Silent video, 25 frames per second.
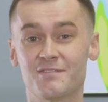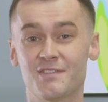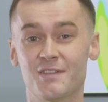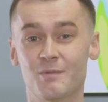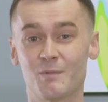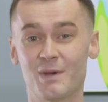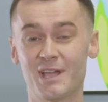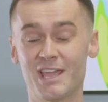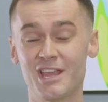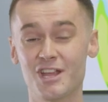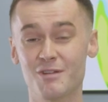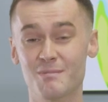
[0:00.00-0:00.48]

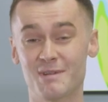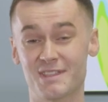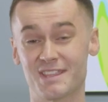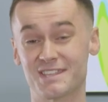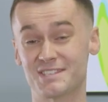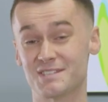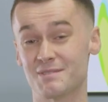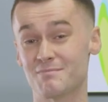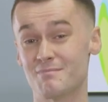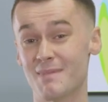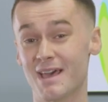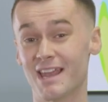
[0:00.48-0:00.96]
We hear about
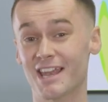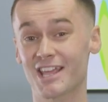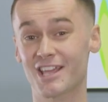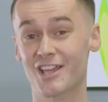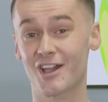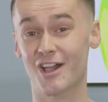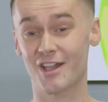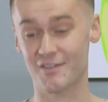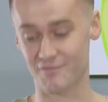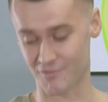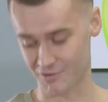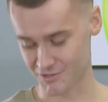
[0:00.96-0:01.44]
this in
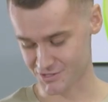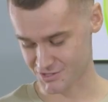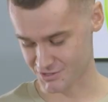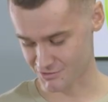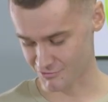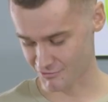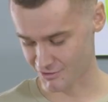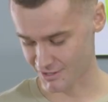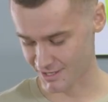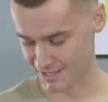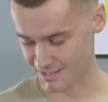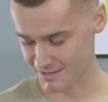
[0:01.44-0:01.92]
Malachi verse
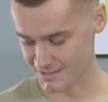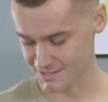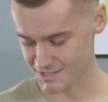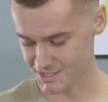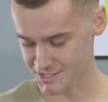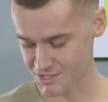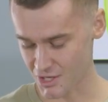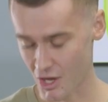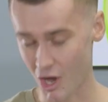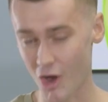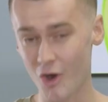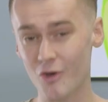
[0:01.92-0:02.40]
3, and this
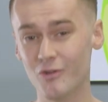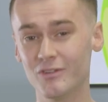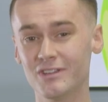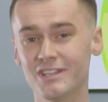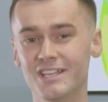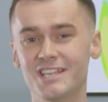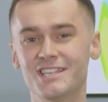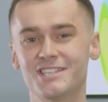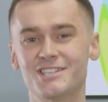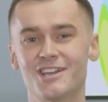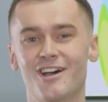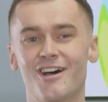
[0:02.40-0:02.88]
is the
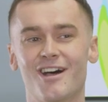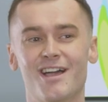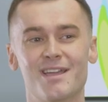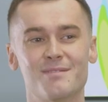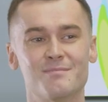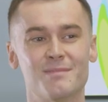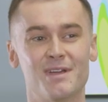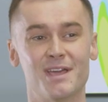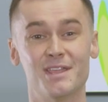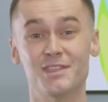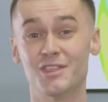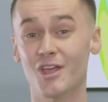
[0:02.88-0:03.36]
only
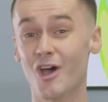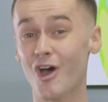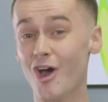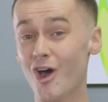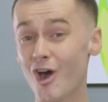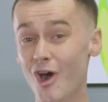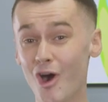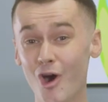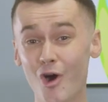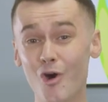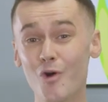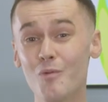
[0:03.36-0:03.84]
time in the
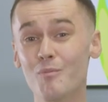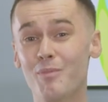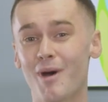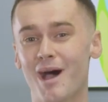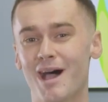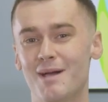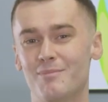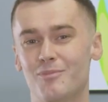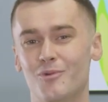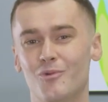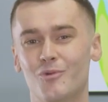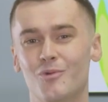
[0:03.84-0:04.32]
whole
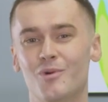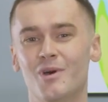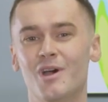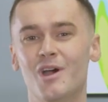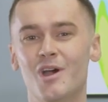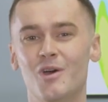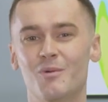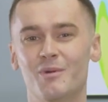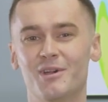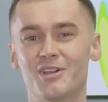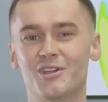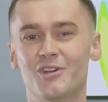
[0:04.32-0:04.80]
Bible
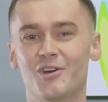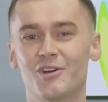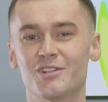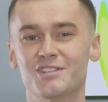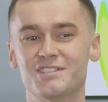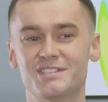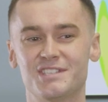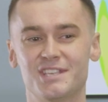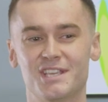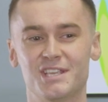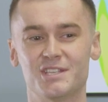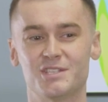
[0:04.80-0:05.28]
where
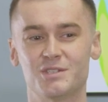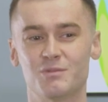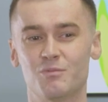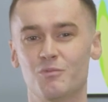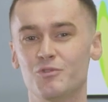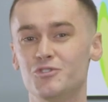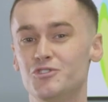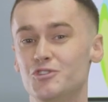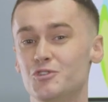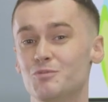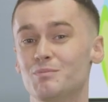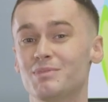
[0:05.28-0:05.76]
God says,
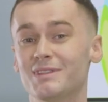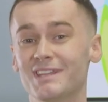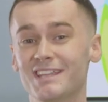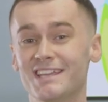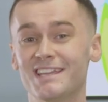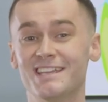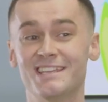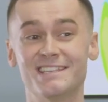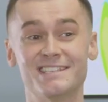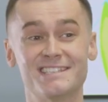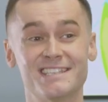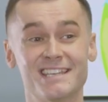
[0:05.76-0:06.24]
would you
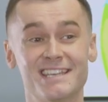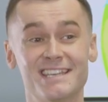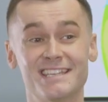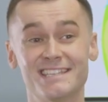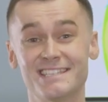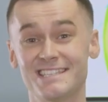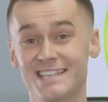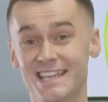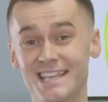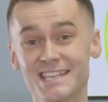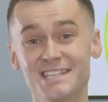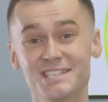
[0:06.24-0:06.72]
please
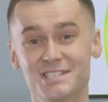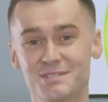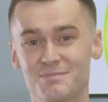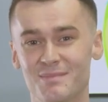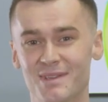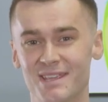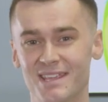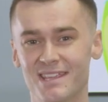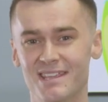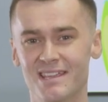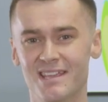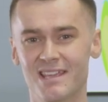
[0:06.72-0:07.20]
test
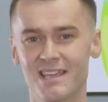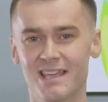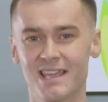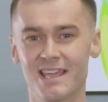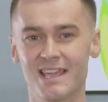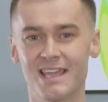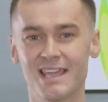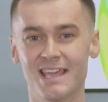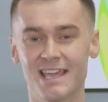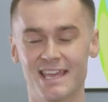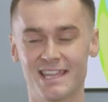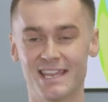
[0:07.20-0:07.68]
me?
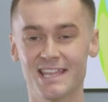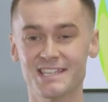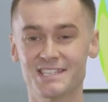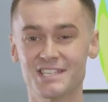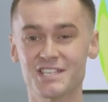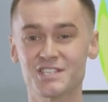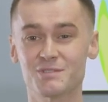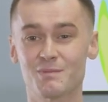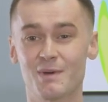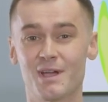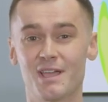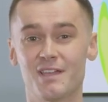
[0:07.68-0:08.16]
And that's
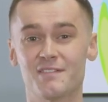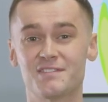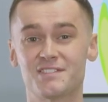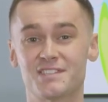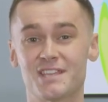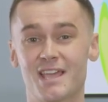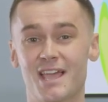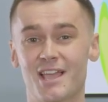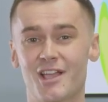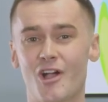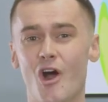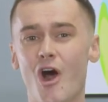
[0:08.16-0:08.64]
his way of
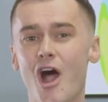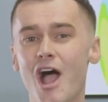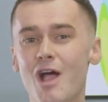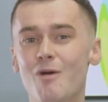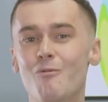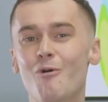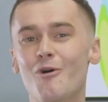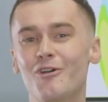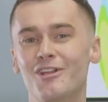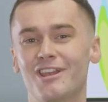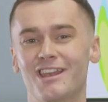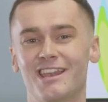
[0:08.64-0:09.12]
saying, I
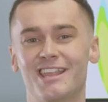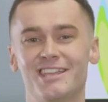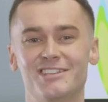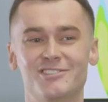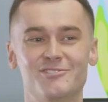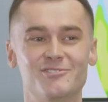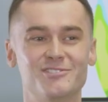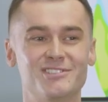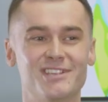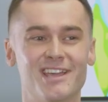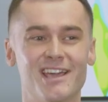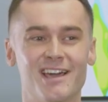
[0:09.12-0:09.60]
won't let
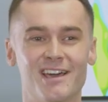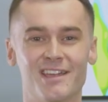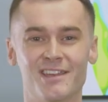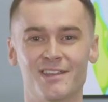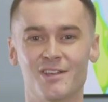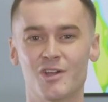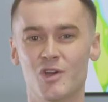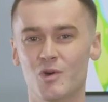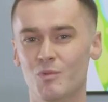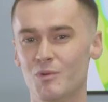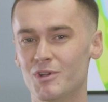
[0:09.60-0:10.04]
you down.